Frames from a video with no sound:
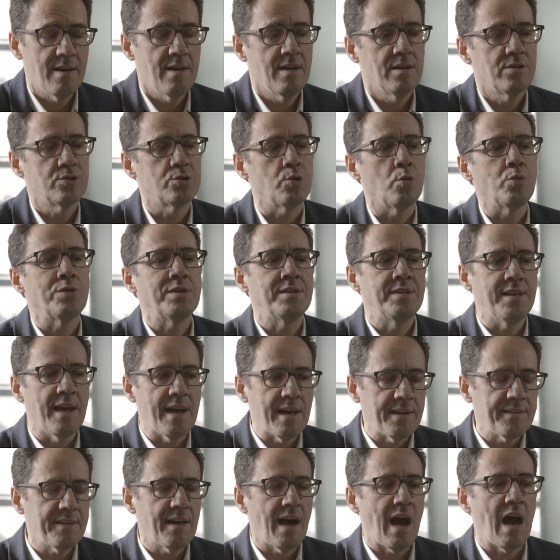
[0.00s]
So
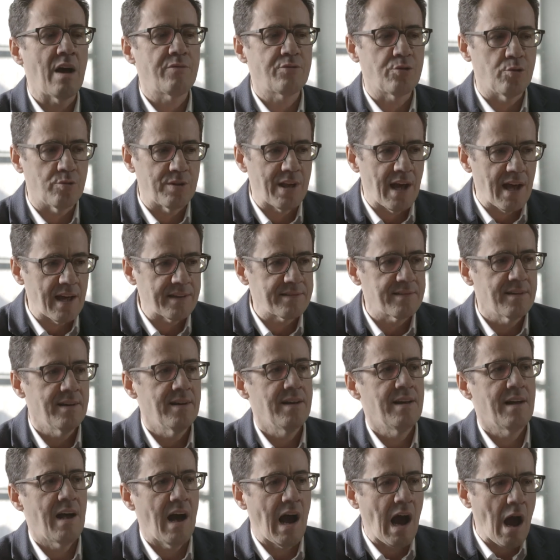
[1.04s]
then, after that,
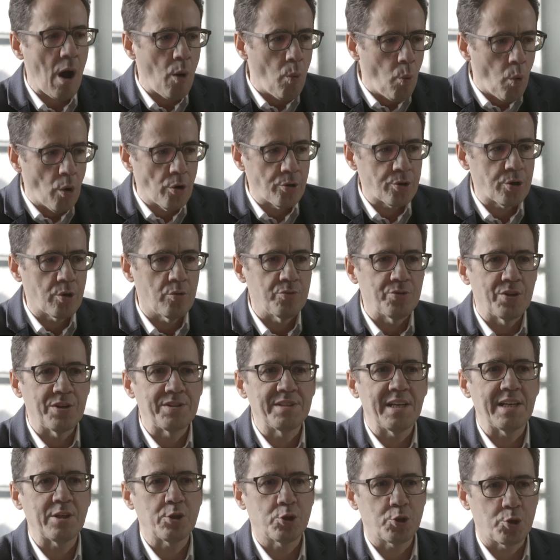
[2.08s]
I work on the
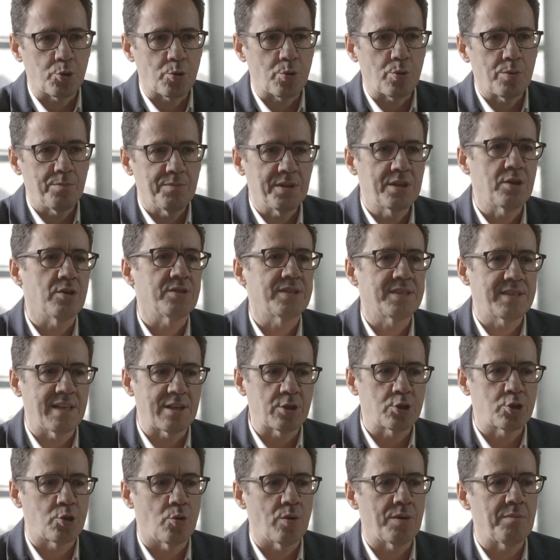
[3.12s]
texture, because
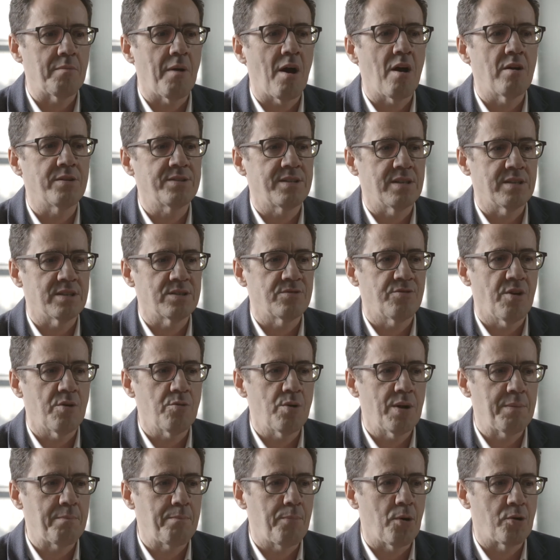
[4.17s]
texture and malt is
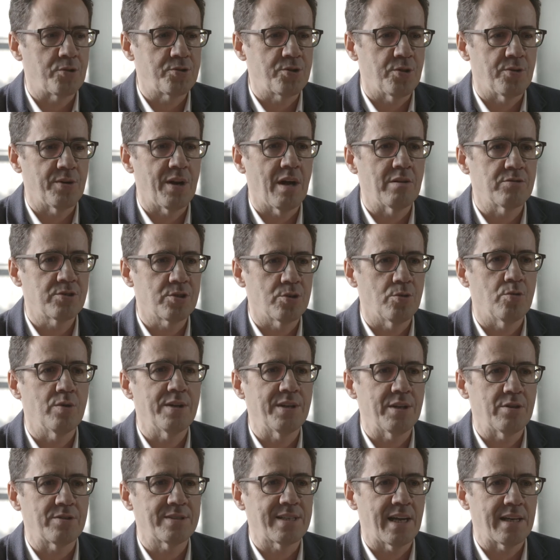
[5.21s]
very important also in
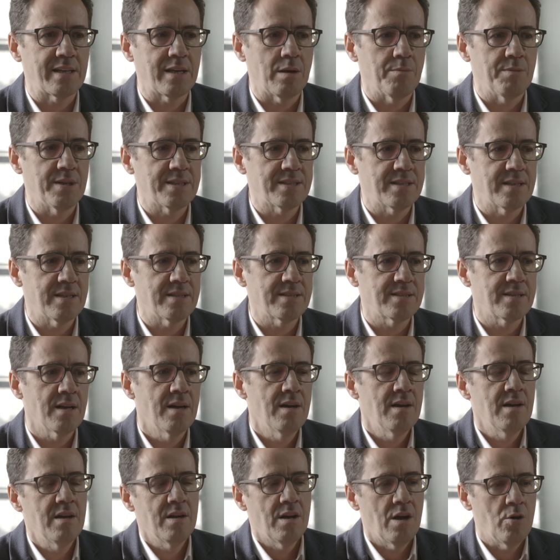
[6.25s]
the sake business.
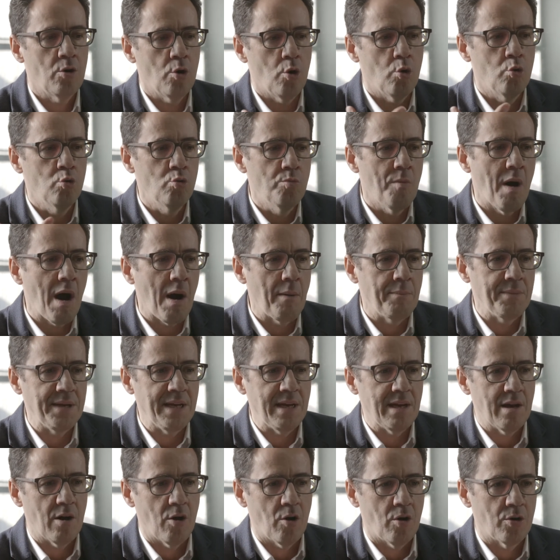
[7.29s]

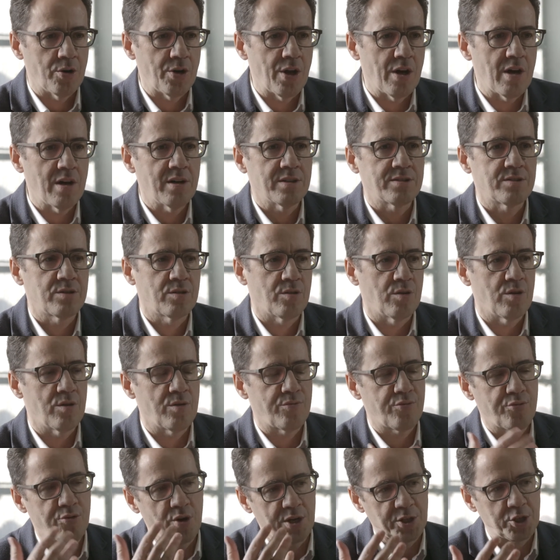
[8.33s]
Umami or not,
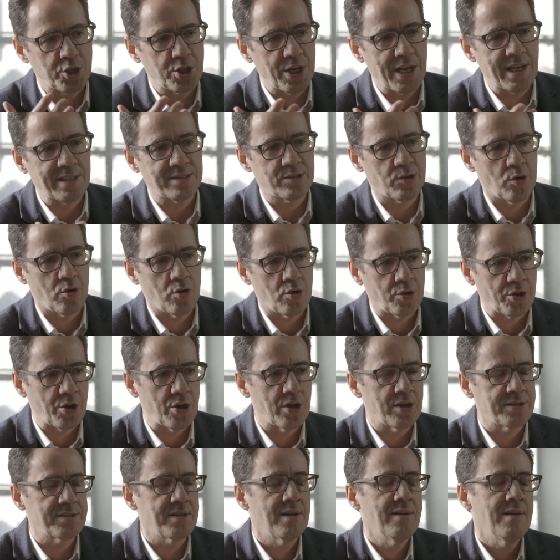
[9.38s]
freshness or
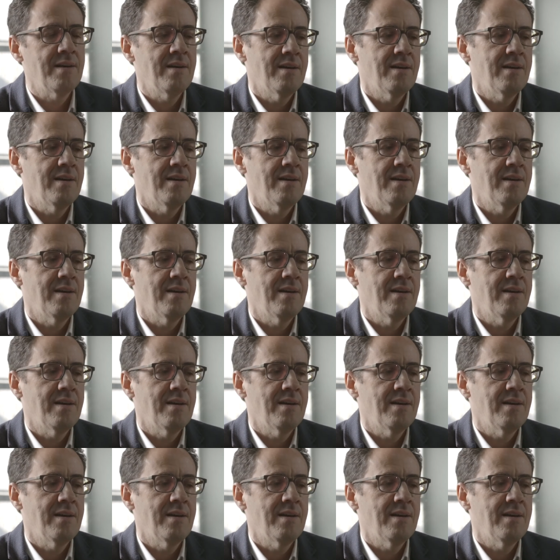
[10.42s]
not.